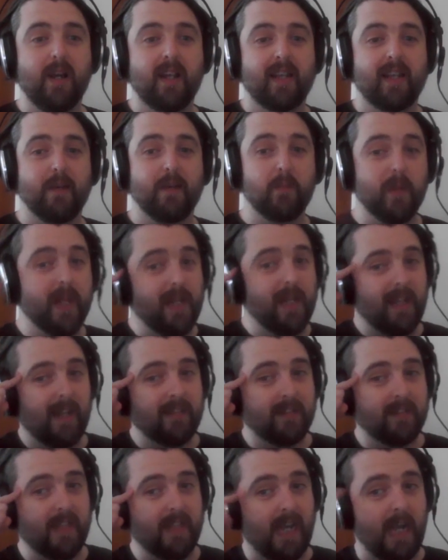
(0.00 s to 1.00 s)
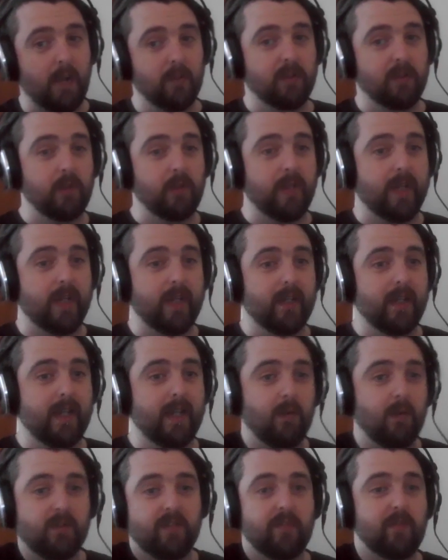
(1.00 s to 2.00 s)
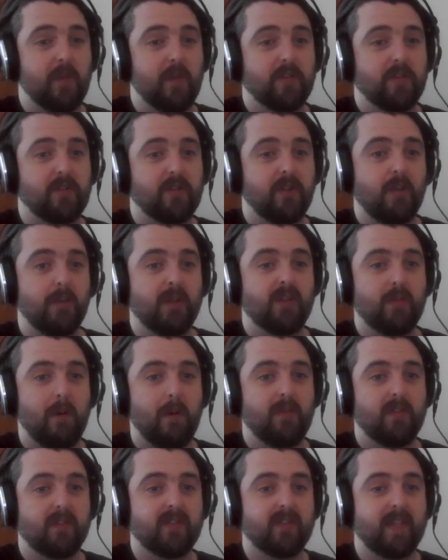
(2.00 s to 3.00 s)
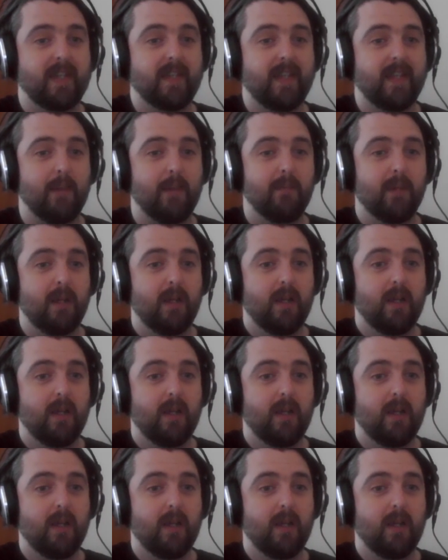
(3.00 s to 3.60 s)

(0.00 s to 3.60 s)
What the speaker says: and like realizing that I was looking and I was the first human to ever see them,